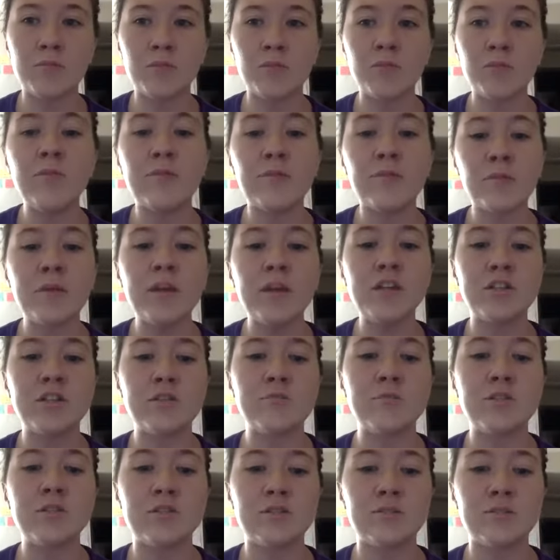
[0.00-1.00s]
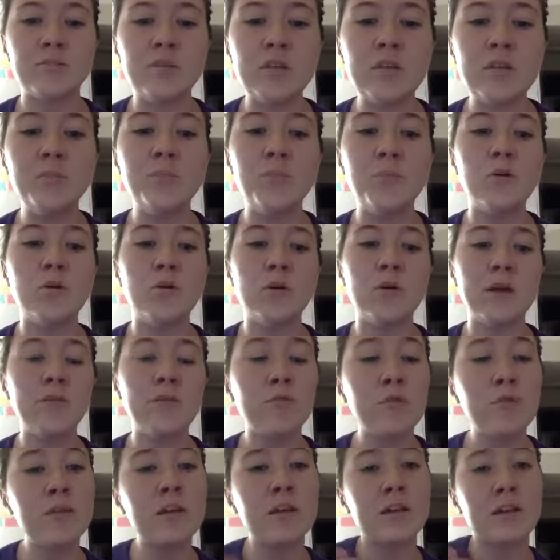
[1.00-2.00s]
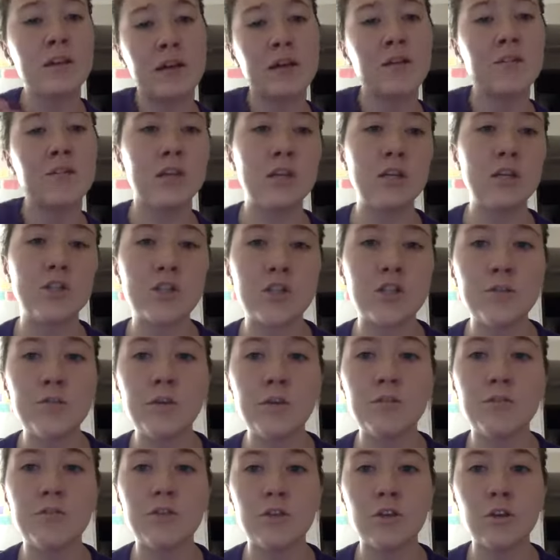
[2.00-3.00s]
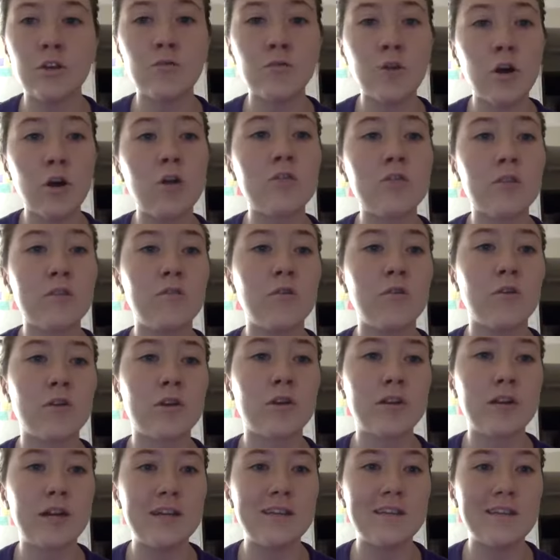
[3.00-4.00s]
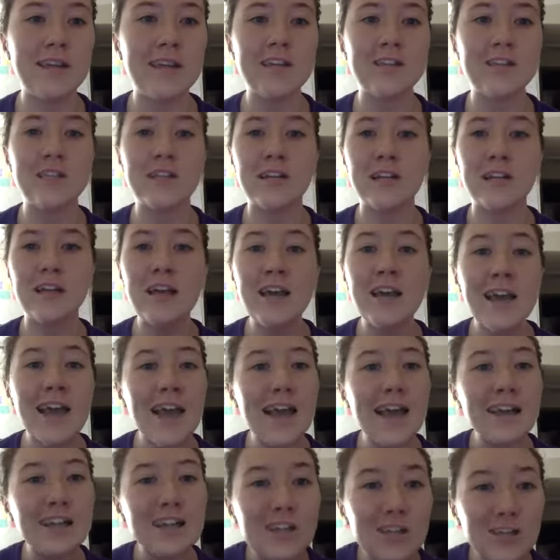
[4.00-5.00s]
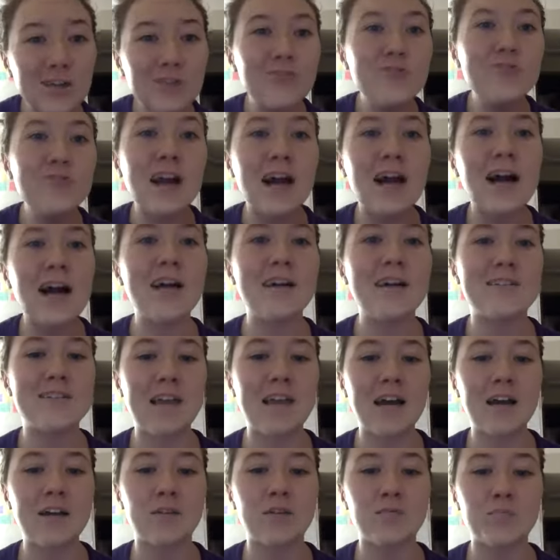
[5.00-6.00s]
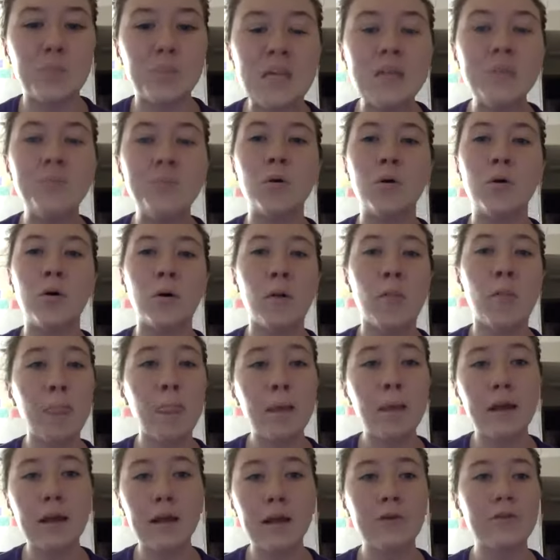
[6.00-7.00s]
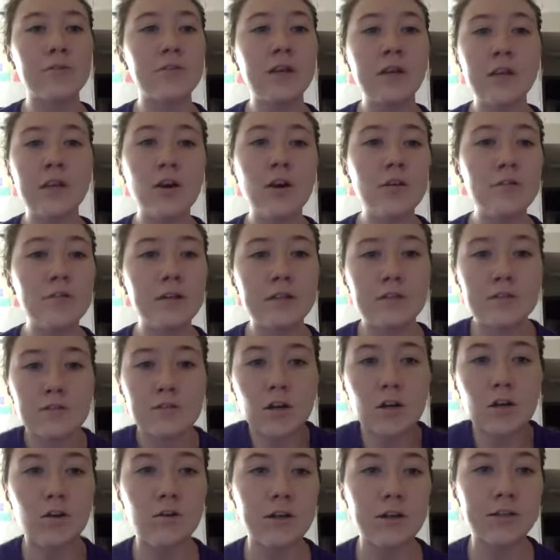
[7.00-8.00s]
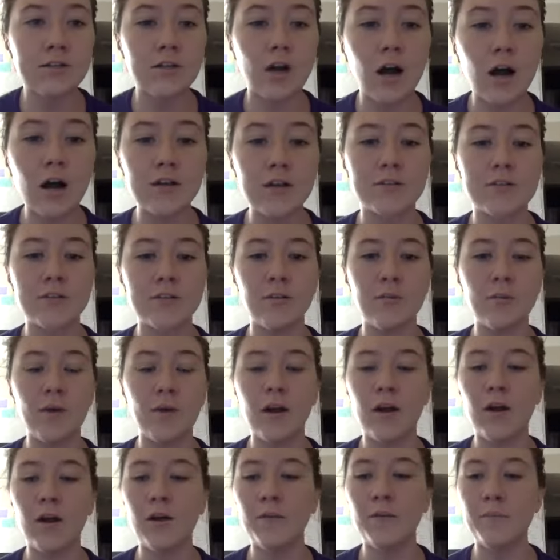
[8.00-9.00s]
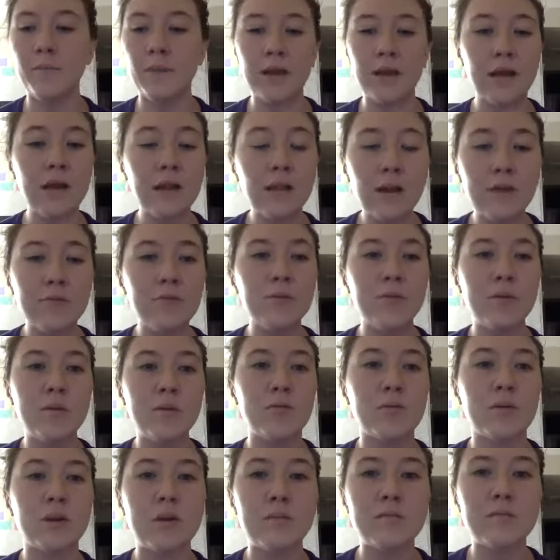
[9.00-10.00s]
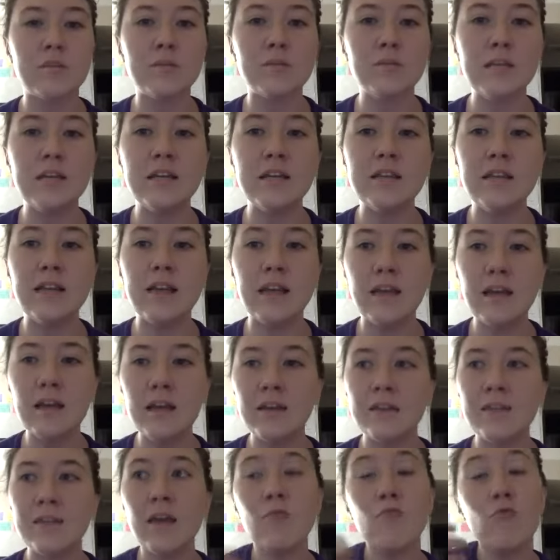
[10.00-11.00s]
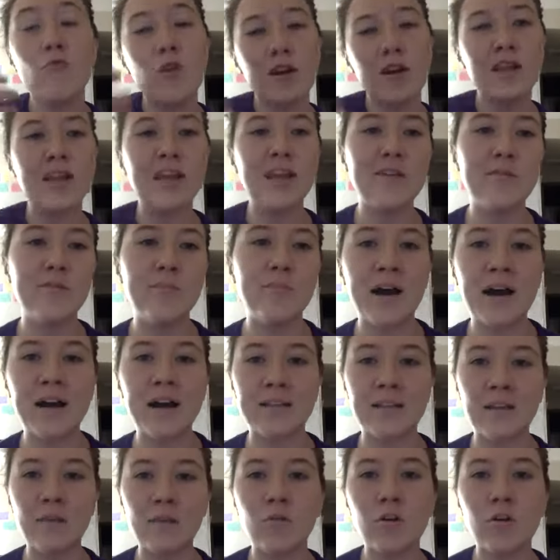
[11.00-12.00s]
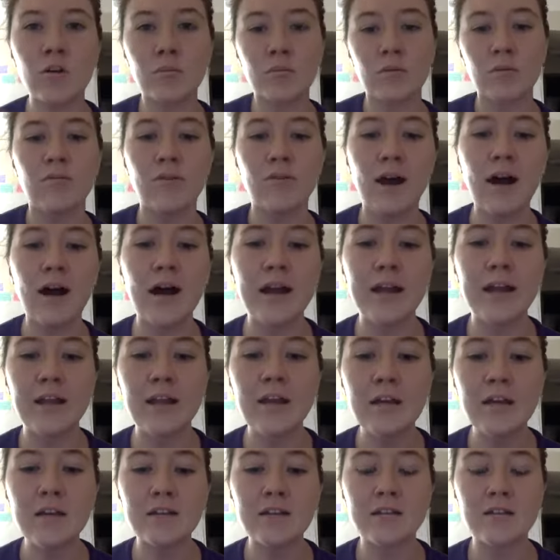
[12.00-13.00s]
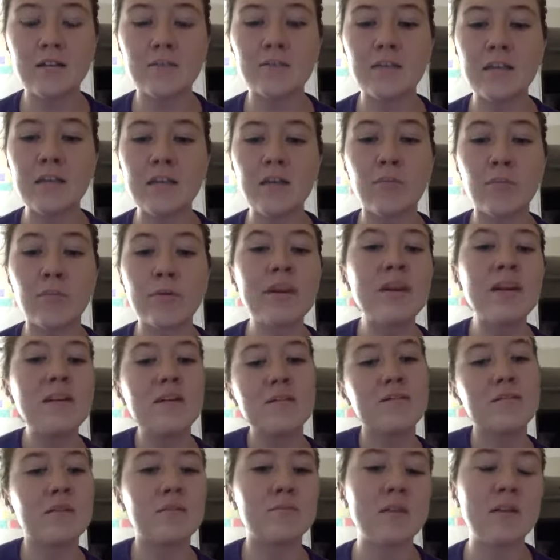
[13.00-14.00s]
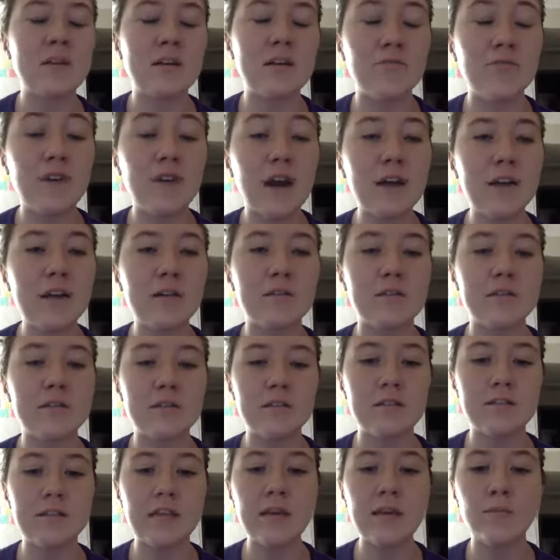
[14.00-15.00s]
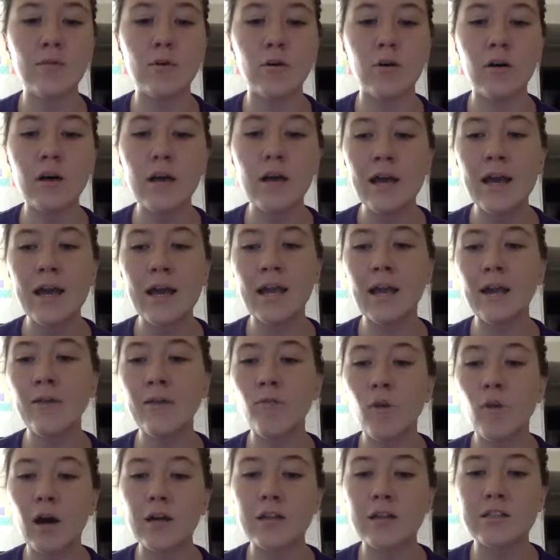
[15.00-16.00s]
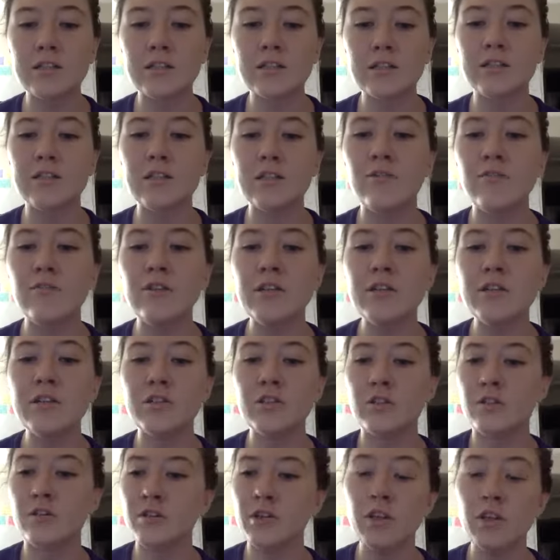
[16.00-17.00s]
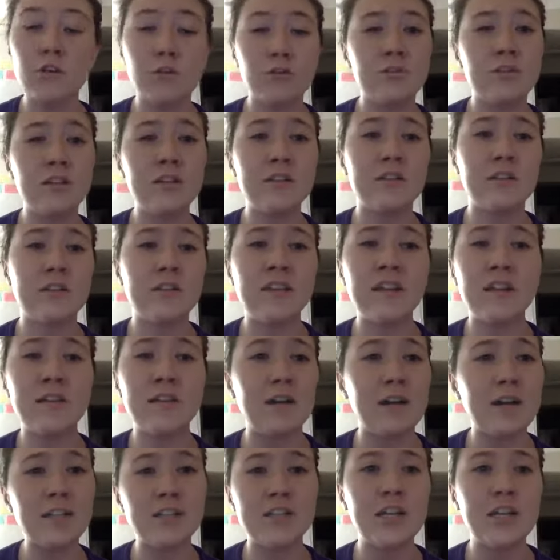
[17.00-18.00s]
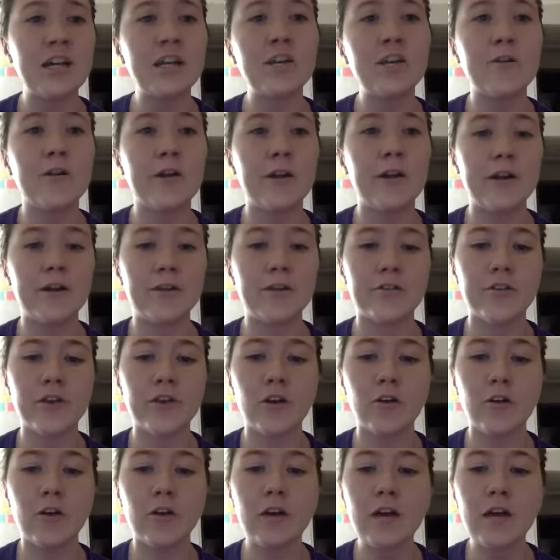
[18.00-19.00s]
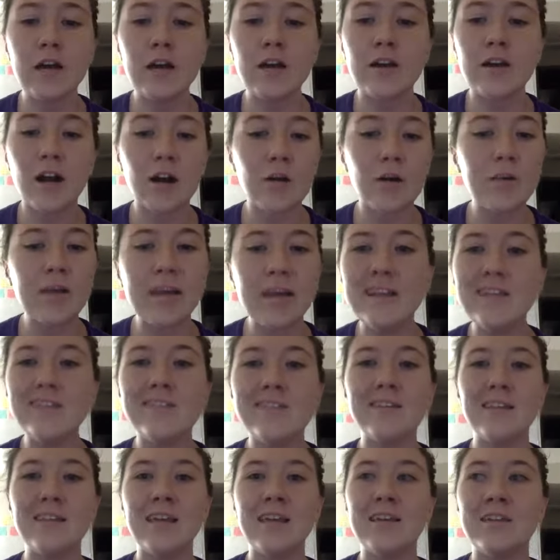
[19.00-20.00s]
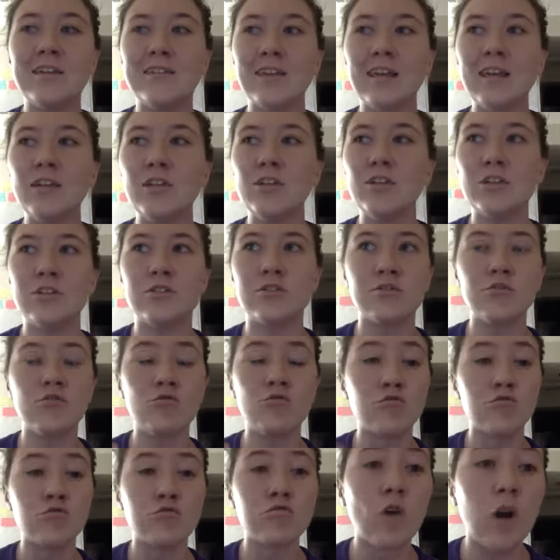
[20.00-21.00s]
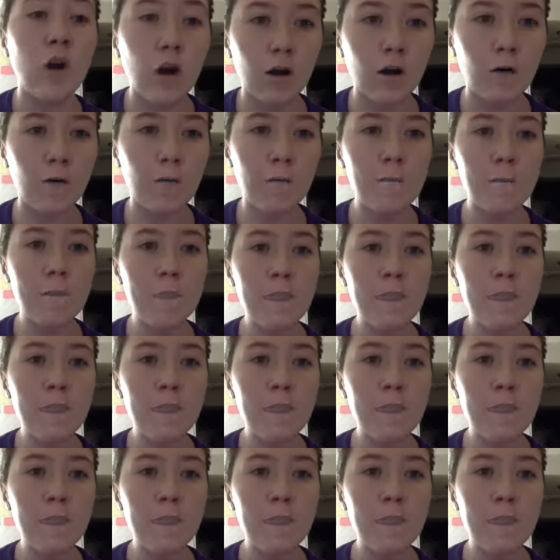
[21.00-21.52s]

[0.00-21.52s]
information with some people and really kind of contribute to the growth of the organization and you guys as people. And I was like, yo, let's go. That's awesome. And I love when people come to me and they want to give back. They want to provide something and bring something of value to the table. And I've watched this individual, since I think like January or so, come into this and just grow.